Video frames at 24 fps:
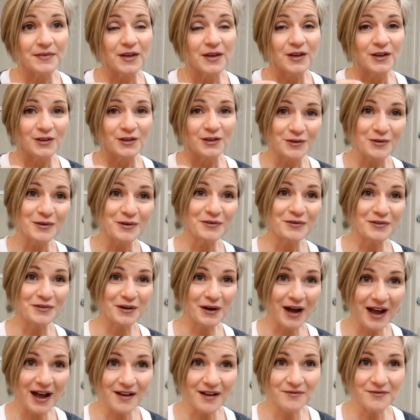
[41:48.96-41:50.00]
you will feel
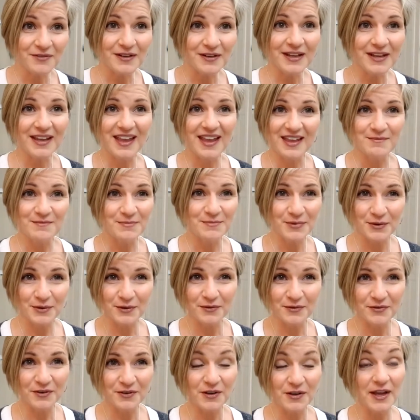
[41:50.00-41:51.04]
confident and
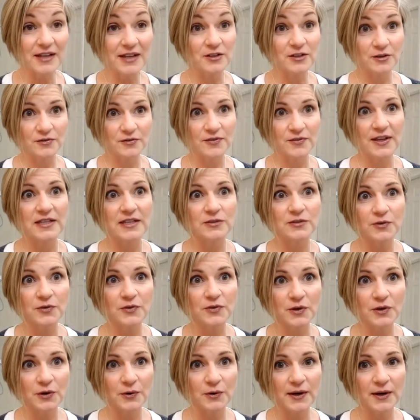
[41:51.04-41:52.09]
beautiful, and your face will feel
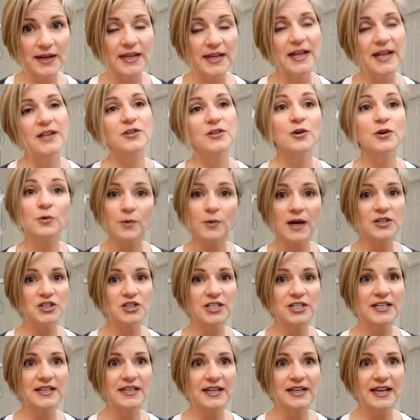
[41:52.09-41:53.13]
great, and you'll wash it at
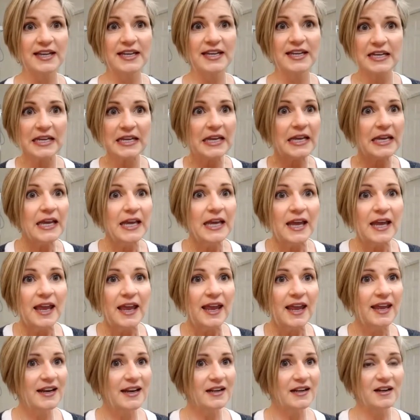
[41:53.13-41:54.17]
night
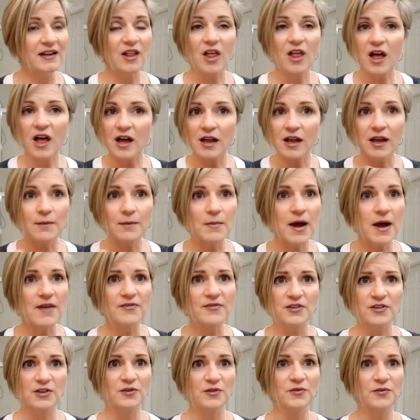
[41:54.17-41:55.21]
and it'll all come off, and
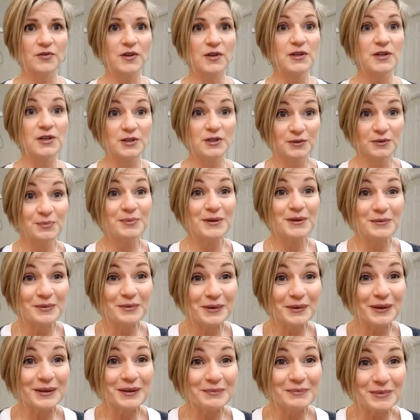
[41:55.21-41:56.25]
you'll be
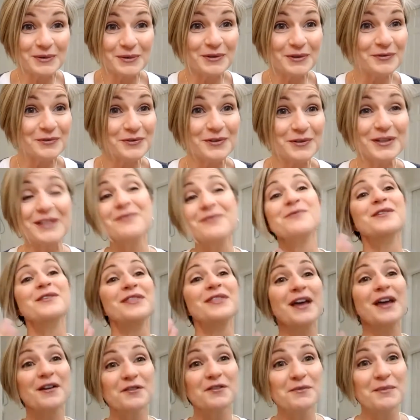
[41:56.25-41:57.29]
really beautiful even
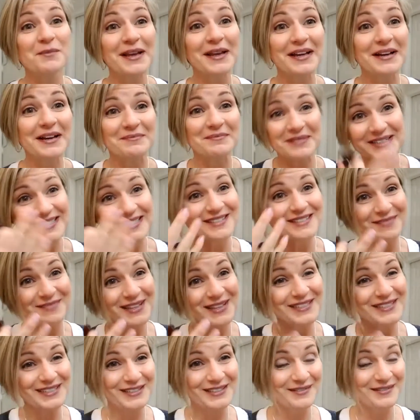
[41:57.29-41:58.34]
without your makeup, because it makes it
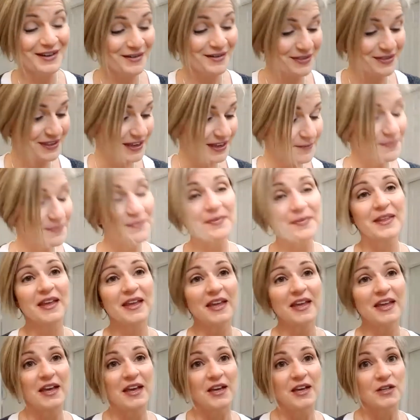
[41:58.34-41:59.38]
so healthy.
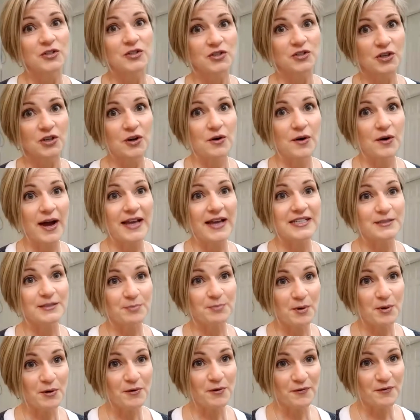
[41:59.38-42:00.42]
So I
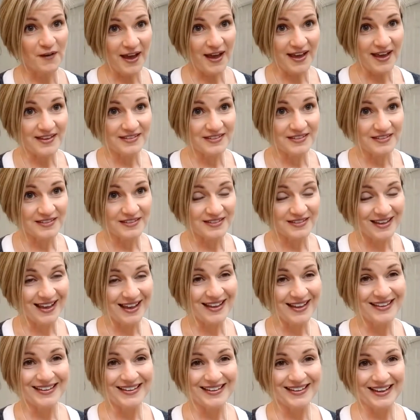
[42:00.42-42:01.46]
spoke fast. I
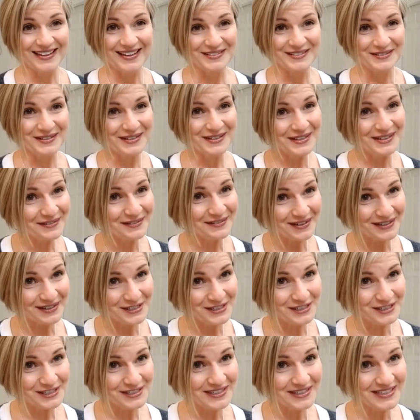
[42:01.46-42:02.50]
can answer any
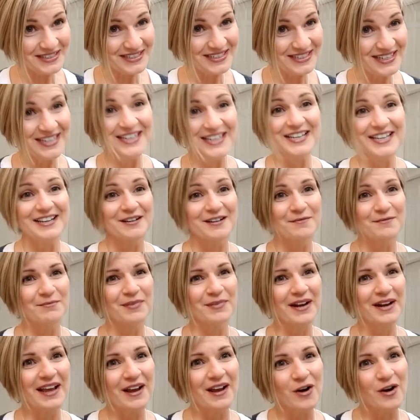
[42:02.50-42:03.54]
questions, but
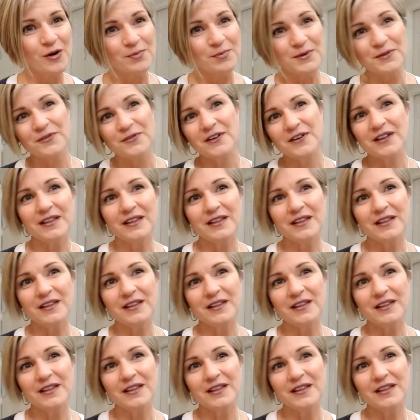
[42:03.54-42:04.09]
I hope you feel a little